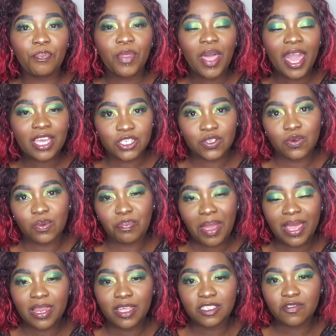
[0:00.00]
eyeshadow
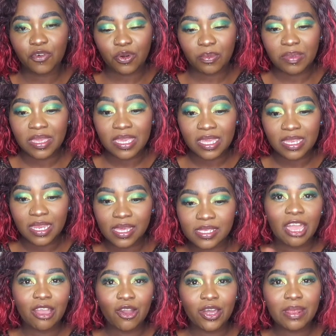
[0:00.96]
palettes for beginners.
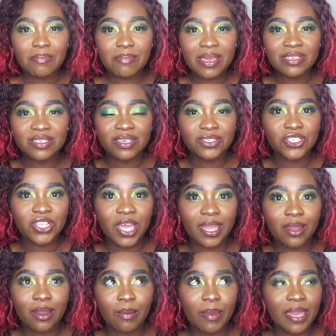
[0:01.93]
I got a message
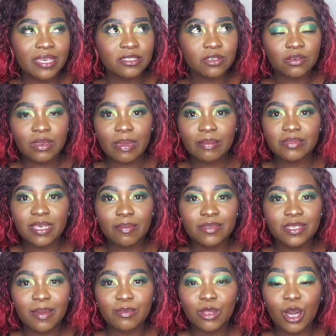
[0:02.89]
like on my Instagram
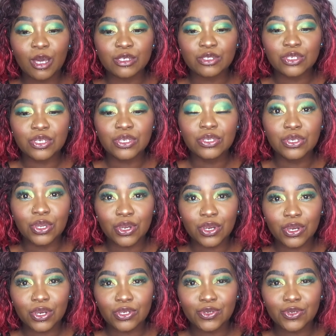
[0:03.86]
sometime last year,